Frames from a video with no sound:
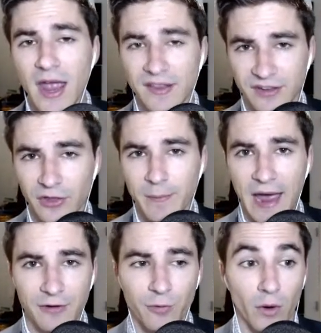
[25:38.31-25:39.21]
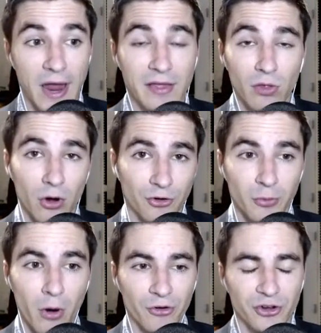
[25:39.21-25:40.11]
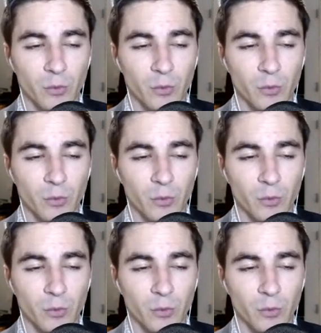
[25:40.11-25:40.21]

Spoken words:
and sell them back for a larger margin,